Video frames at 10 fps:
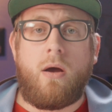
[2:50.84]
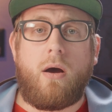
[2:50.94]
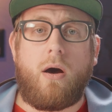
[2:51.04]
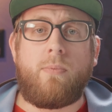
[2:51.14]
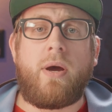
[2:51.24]

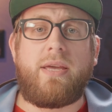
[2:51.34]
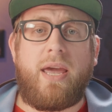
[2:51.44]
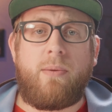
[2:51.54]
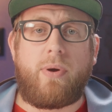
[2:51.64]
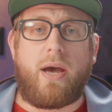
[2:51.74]
On my
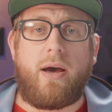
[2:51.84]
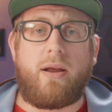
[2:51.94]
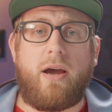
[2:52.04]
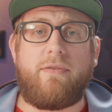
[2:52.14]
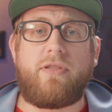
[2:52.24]
gamepad,
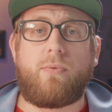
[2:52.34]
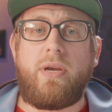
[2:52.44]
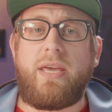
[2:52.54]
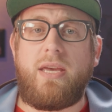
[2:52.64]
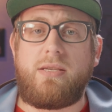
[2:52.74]
I have 3
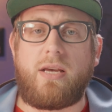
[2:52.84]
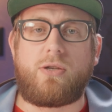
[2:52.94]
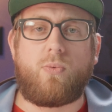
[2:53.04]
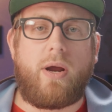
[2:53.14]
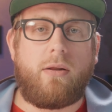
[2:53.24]
key
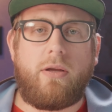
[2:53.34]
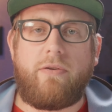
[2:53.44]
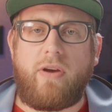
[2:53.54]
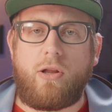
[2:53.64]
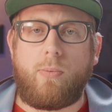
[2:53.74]
sets readily
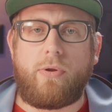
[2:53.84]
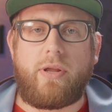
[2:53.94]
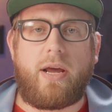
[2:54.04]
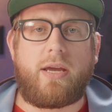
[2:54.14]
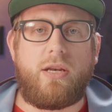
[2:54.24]
available
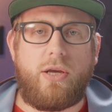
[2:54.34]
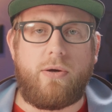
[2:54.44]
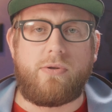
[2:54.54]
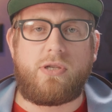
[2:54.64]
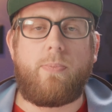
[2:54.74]
that I can
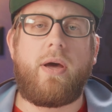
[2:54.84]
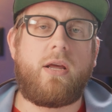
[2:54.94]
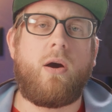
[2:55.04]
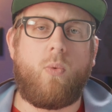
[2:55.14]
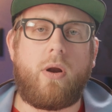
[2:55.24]
use,
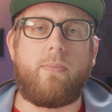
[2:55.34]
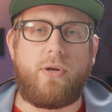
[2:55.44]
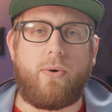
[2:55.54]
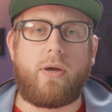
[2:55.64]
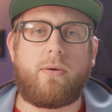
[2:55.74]
depending on what I'm
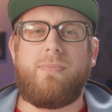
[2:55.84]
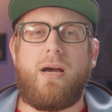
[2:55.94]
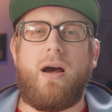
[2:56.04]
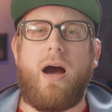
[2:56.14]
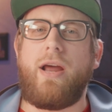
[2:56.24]
doing.
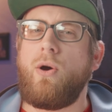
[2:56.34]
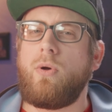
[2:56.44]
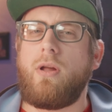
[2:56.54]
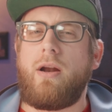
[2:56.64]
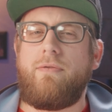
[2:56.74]
I know a
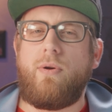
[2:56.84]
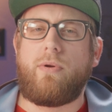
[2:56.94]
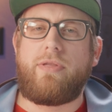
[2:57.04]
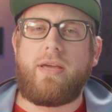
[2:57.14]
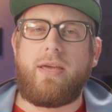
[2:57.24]
lot of you are
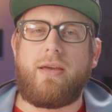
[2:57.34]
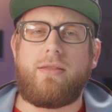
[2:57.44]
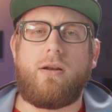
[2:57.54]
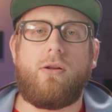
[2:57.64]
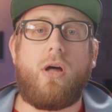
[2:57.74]
thinking
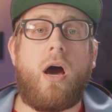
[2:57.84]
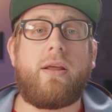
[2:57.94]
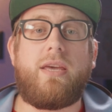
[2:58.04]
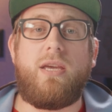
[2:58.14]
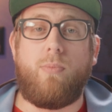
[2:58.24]
that a lot
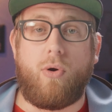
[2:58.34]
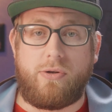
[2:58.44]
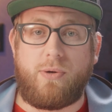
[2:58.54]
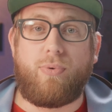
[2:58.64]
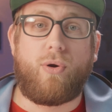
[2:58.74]
of
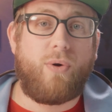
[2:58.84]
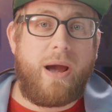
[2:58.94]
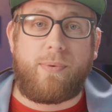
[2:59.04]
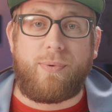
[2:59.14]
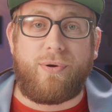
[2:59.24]
keyboards are
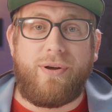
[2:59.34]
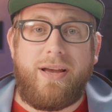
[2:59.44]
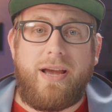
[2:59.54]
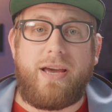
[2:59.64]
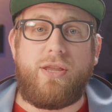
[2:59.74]
programmable,
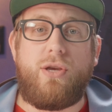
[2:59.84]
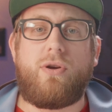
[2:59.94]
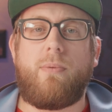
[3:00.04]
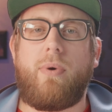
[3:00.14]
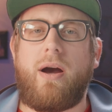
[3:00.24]
and that you
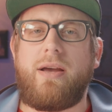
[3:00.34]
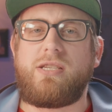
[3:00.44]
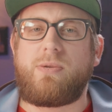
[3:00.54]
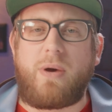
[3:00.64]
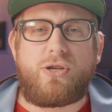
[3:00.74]
can buy
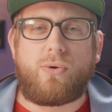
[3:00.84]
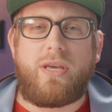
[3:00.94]
special